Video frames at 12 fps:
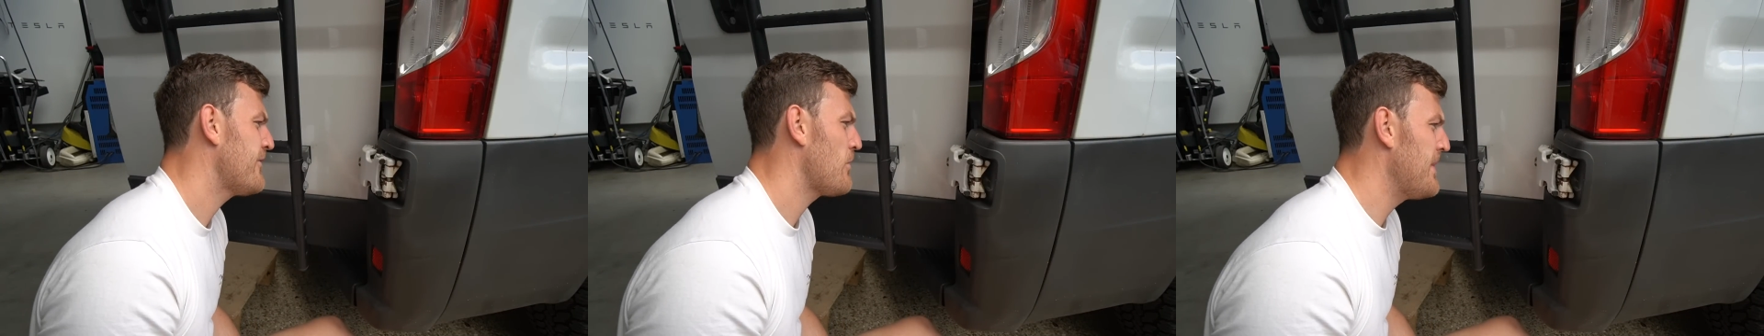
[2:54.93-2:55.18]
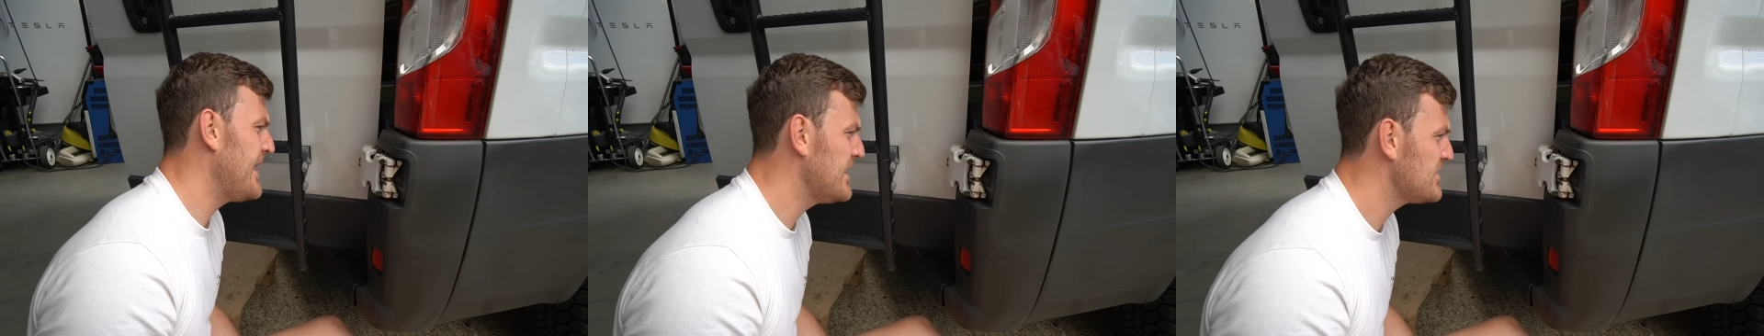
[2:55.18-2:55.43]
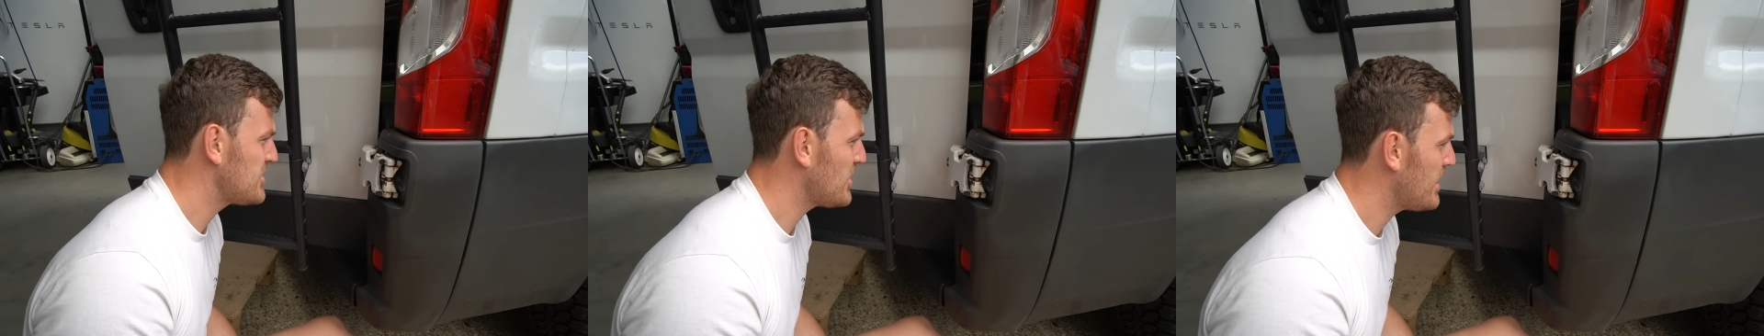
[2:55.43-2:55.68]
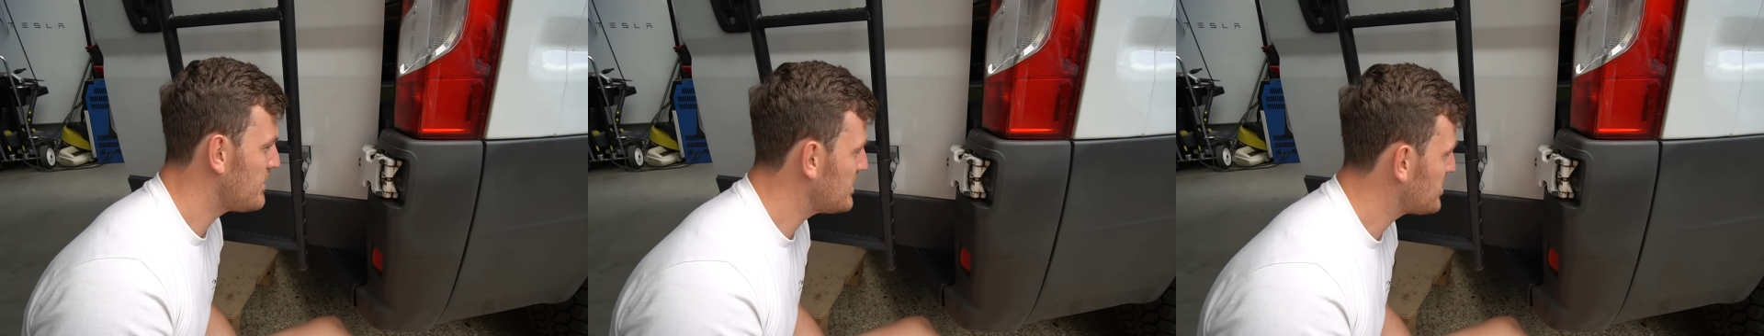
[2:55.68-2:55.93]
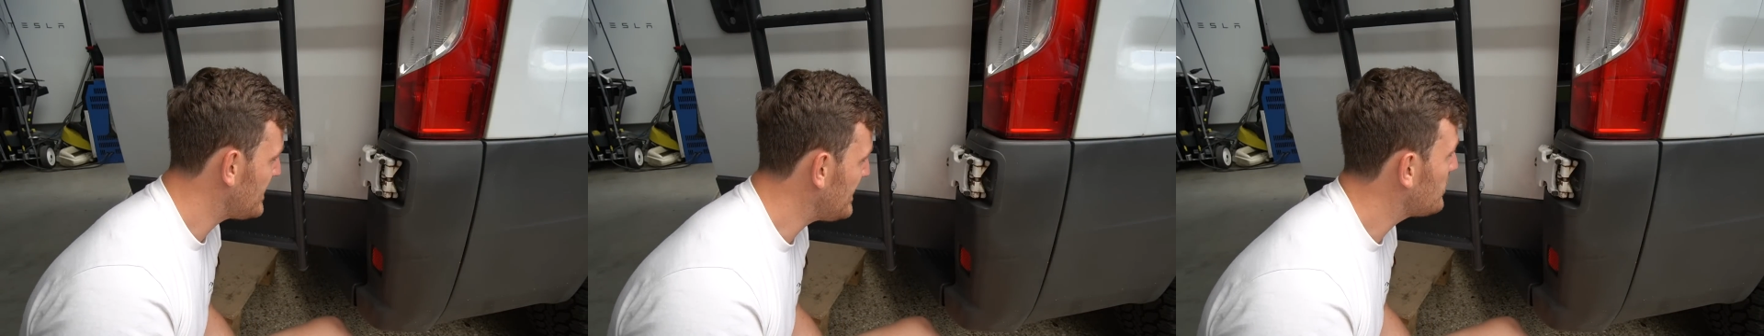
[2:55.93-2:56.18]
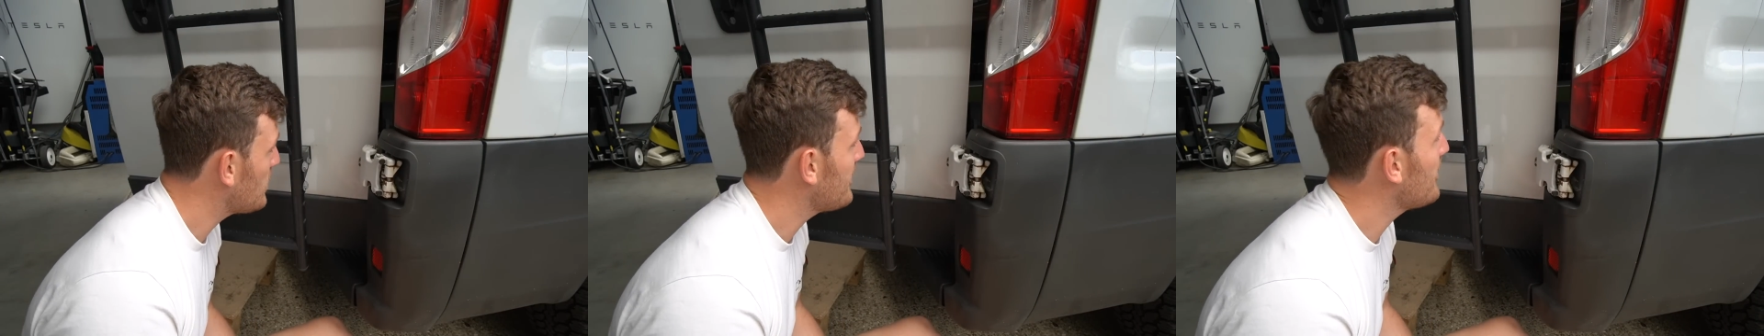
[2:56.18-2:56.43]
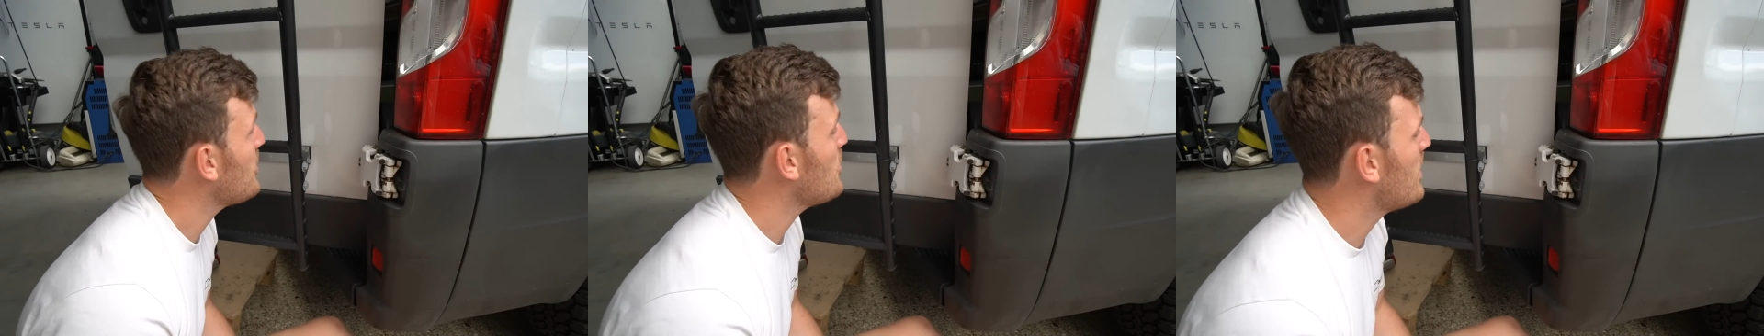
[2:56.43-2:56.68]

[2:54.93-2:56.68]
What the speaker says: from the inside which I need to undo.